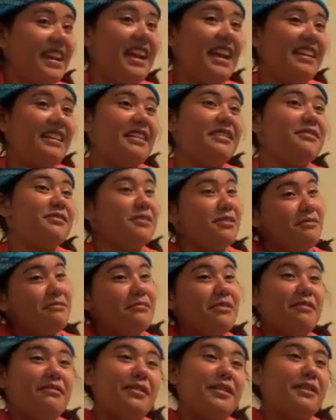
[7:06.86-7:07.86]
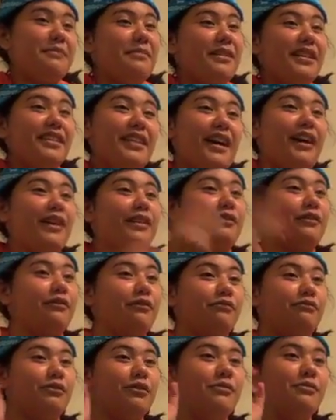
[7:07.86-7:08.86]
Hannah, do you know anybody that
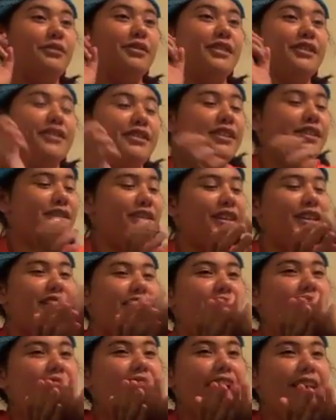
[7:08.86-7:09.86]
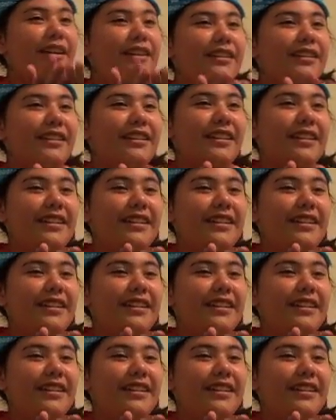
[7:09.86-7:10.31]
cruises the CD aisle?